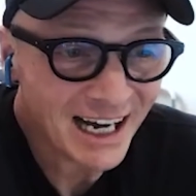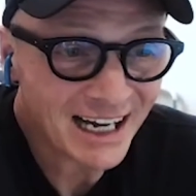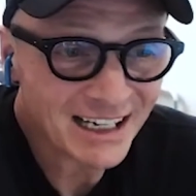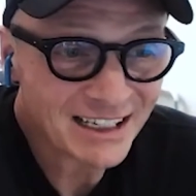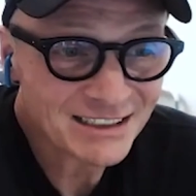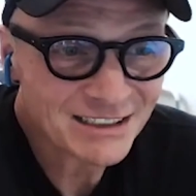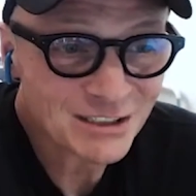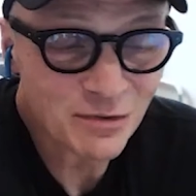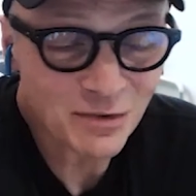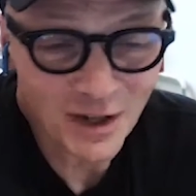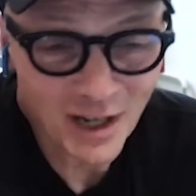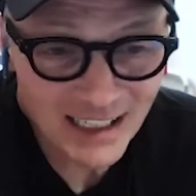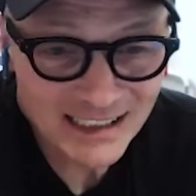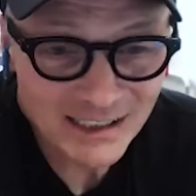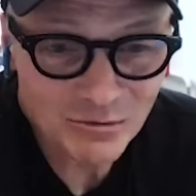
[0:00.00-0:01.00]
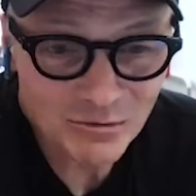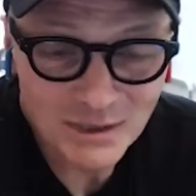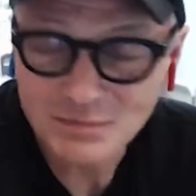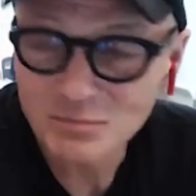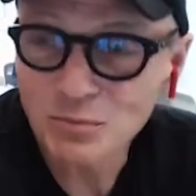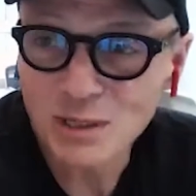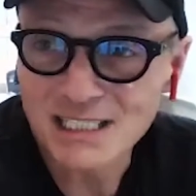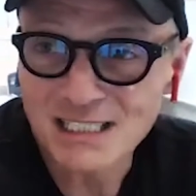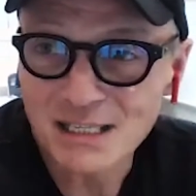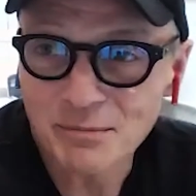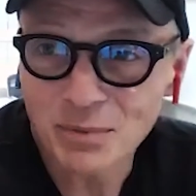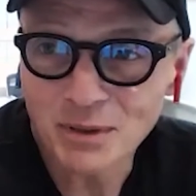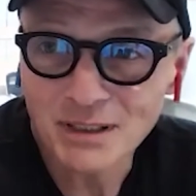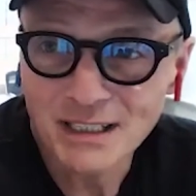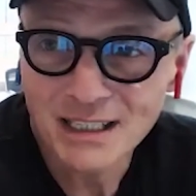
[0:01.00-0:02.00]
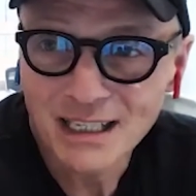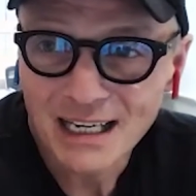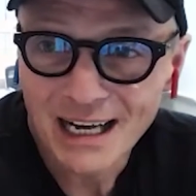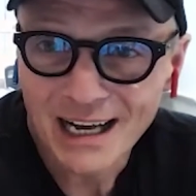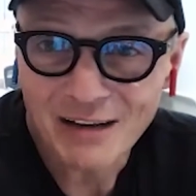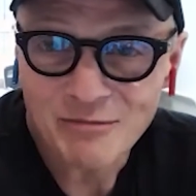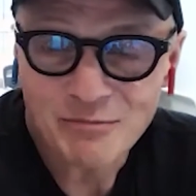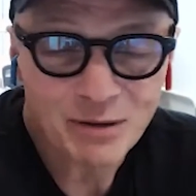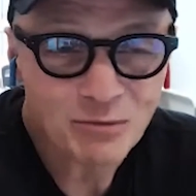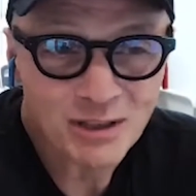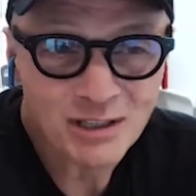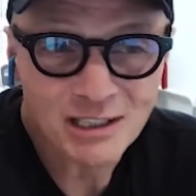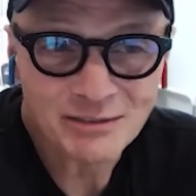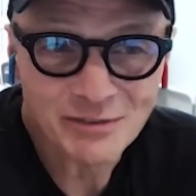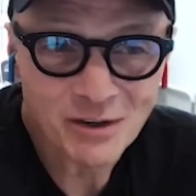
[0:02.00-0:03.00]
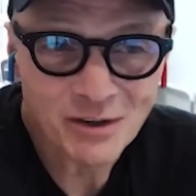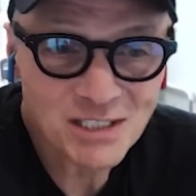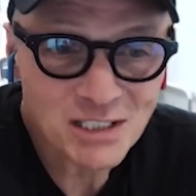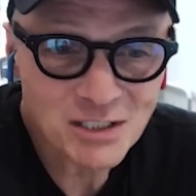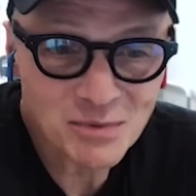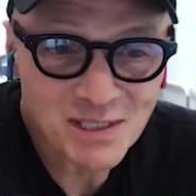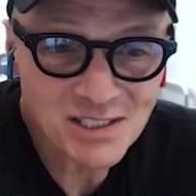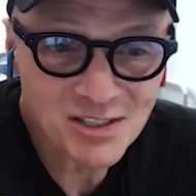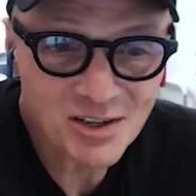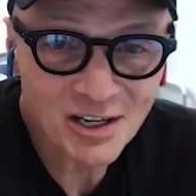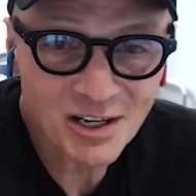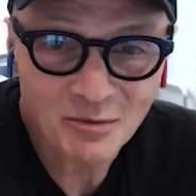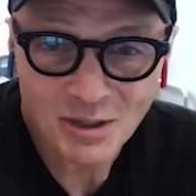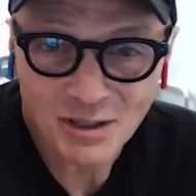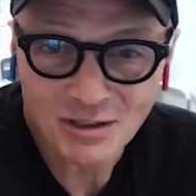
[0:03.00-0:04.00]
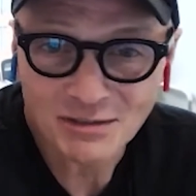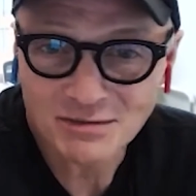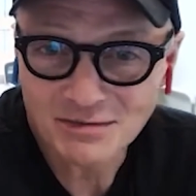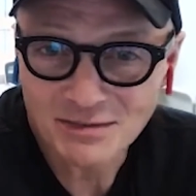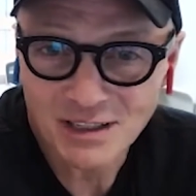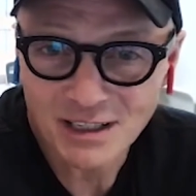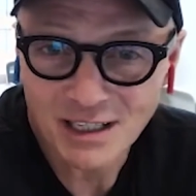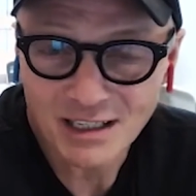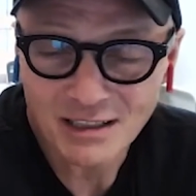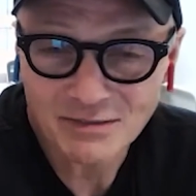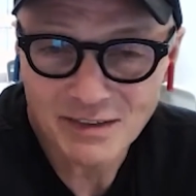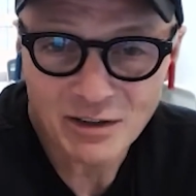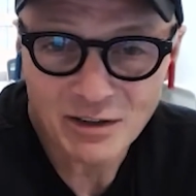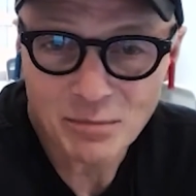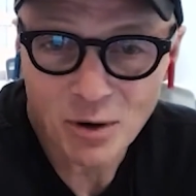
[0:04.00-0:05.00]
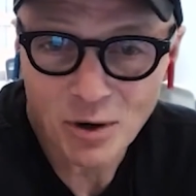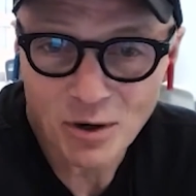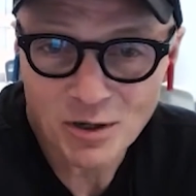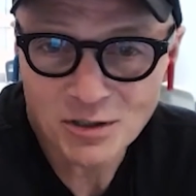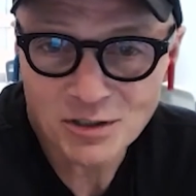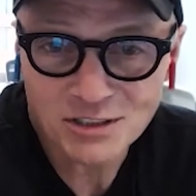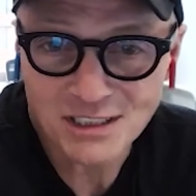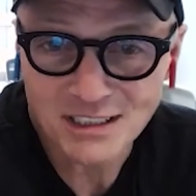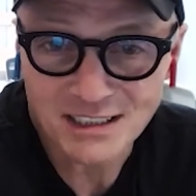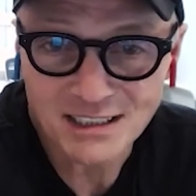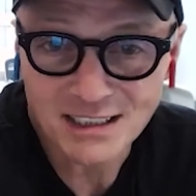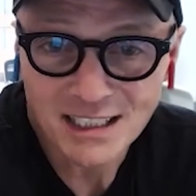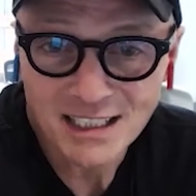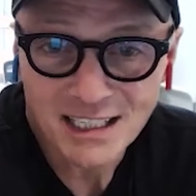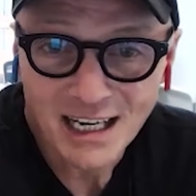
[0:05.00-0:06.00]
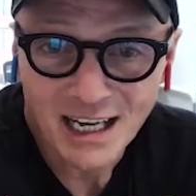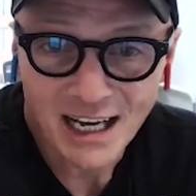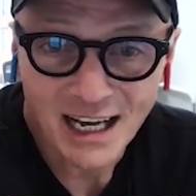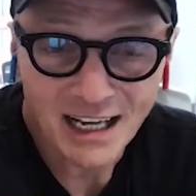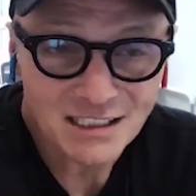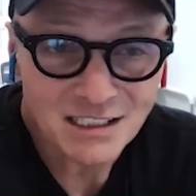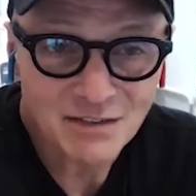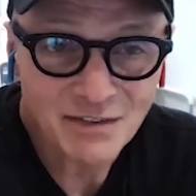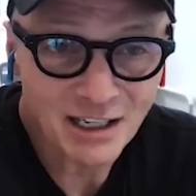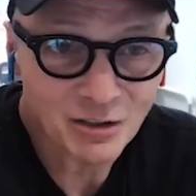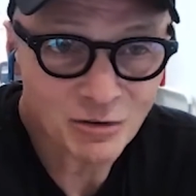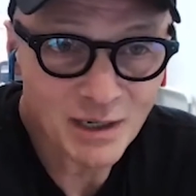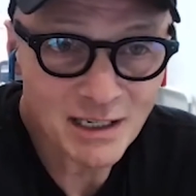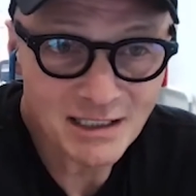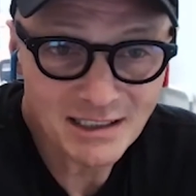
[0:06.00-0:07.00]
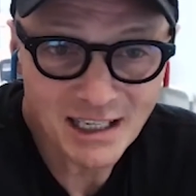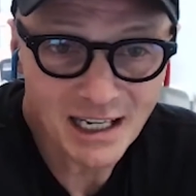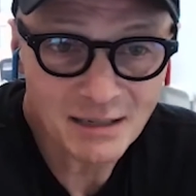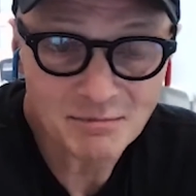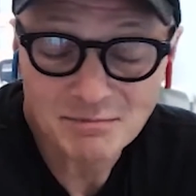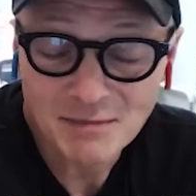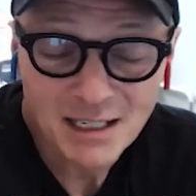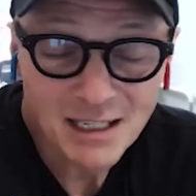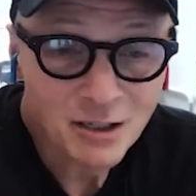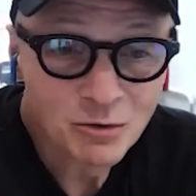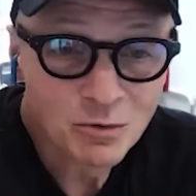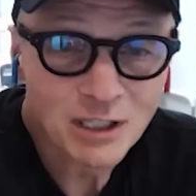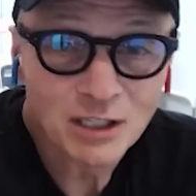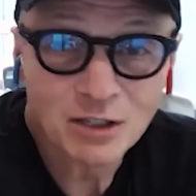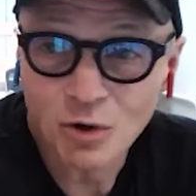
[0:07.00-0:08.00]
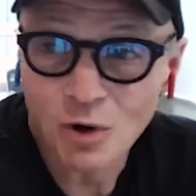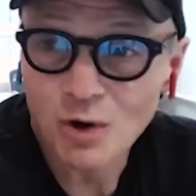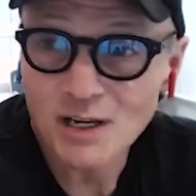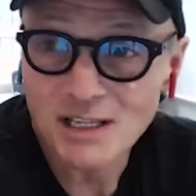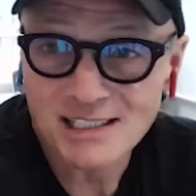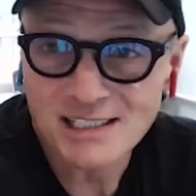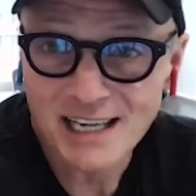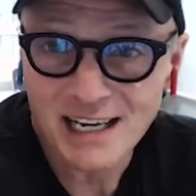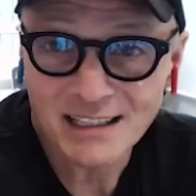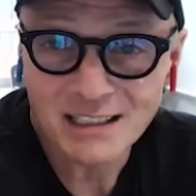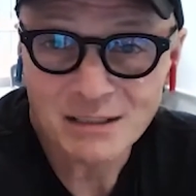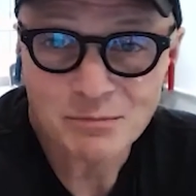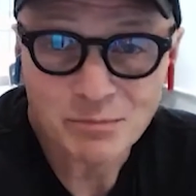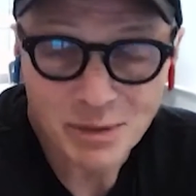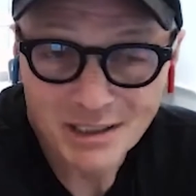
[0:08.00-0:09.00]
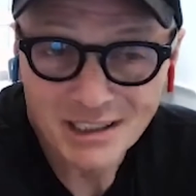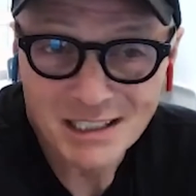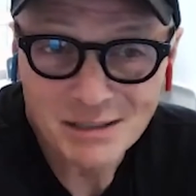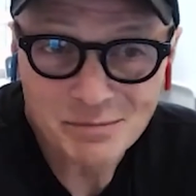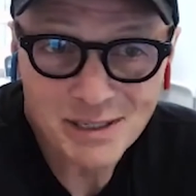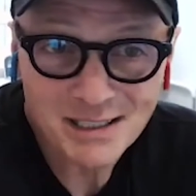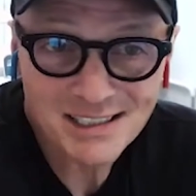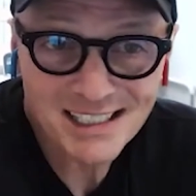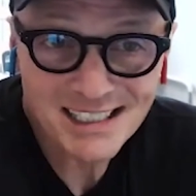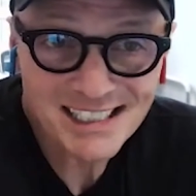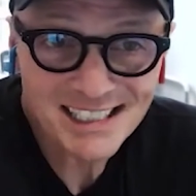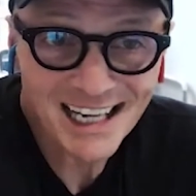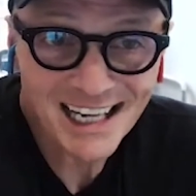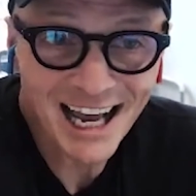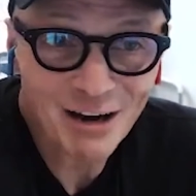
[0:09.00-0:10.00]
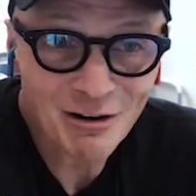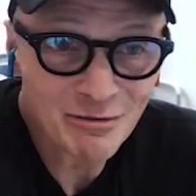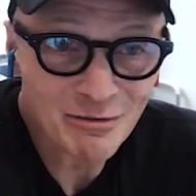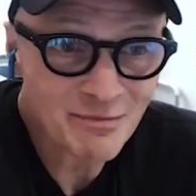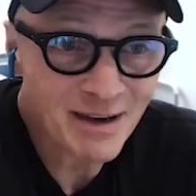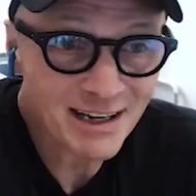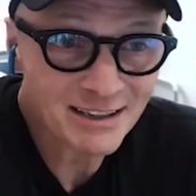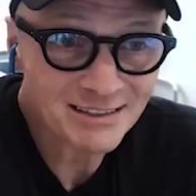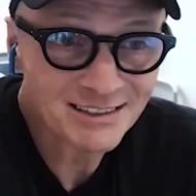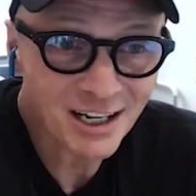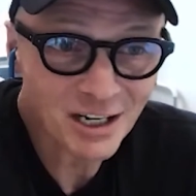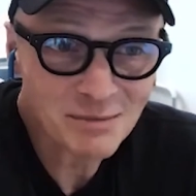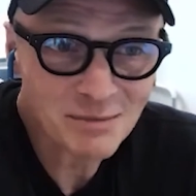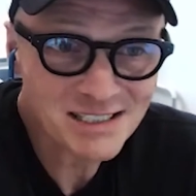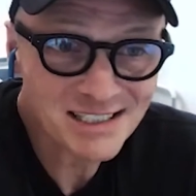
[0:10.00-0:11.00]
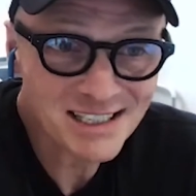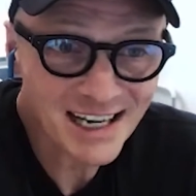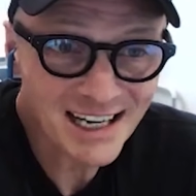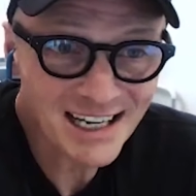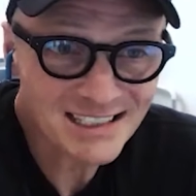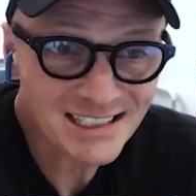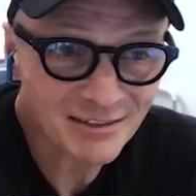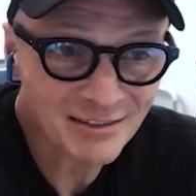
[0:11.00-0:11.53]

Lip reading: So for us, it was pretty simple. I've been with ClickFunnels since we started. I'm one of the founding partners, and just had a great time really growing and scaling and building the business. We've made a ton of mistakes.